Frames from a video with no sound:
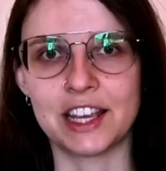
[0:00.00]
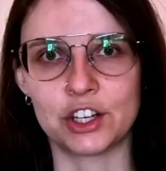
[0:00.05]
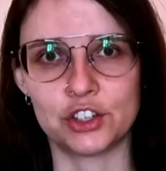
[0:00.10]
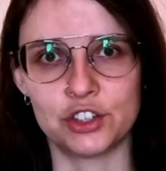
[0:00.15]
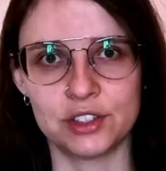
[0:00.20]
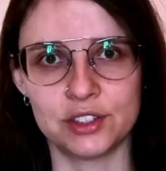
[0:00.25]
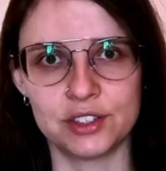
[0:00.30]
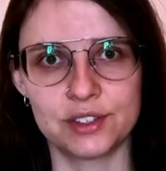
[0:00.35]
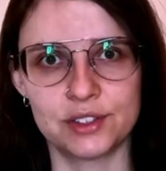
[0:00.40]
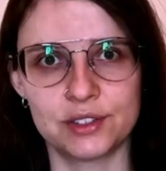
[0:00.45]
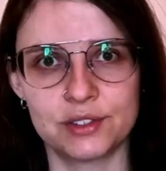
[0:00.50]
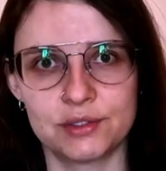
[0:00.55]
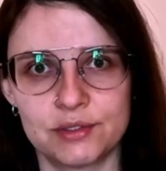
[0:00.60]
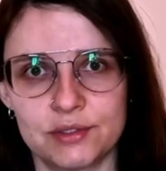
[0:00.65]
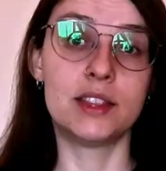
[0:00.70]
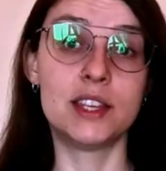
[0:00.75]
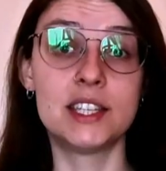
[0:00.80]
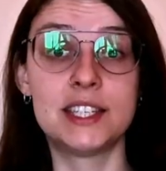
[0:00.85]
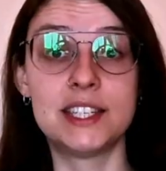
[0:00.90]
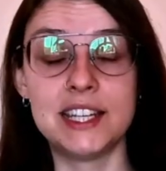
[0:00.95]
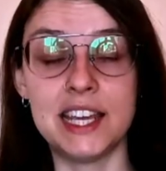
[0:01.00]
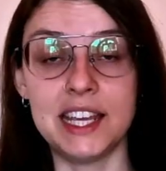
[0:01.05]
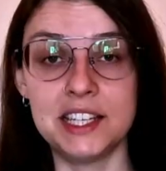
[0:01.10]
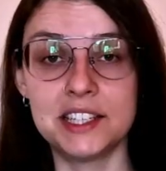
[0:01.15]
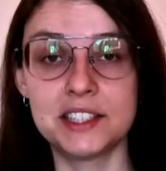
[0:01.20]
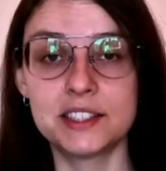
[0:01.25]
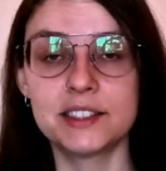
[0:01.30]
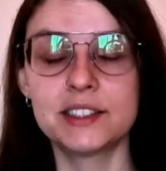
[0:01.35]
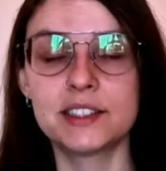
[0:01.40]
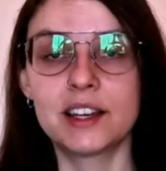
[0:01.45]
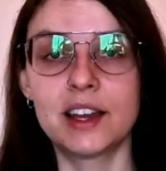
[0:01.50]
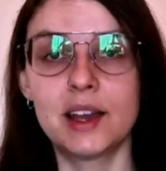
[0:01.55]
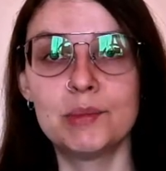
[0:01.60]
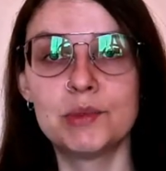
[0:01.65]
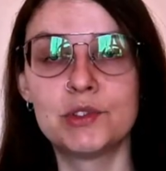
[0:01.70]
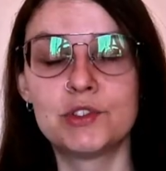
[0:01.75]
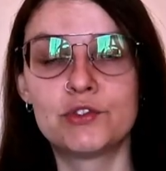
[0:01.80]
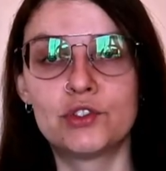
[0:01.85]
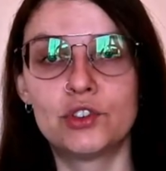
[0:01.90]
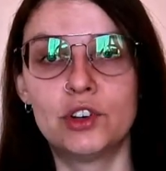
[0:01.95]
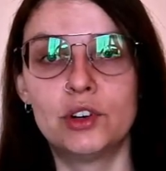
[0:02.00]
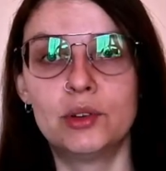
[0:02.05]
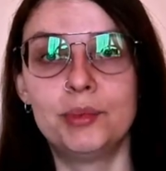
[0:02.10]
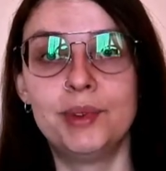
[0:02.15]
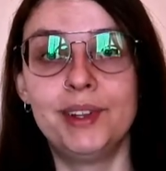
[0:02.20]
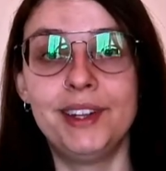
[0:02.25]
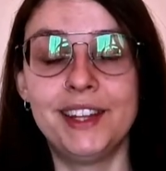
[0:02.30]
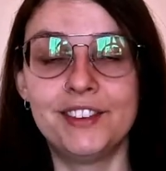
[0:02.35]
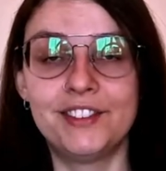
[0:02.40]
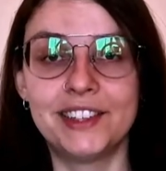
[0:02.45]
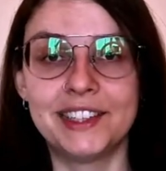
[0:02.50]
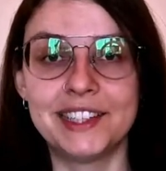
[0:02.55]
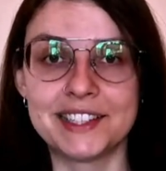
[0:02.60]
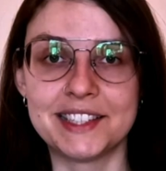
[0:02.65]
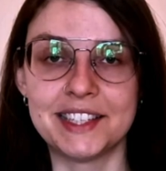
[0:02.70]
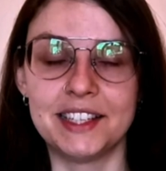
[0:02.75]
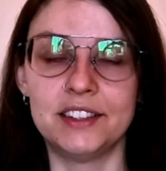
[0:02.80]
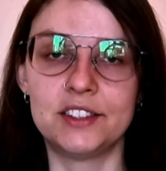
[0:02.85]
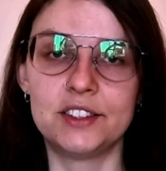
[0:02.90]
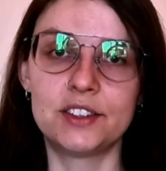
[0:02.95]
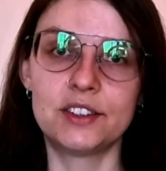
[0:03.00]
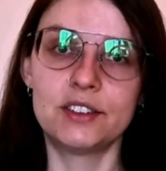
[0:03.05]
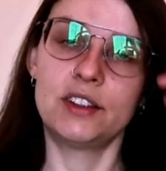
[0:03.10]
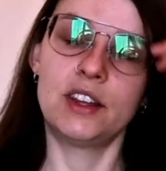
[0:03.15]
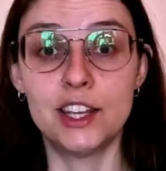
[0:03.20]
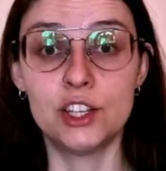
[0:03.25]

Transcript: actions. This data comes from Levada Center,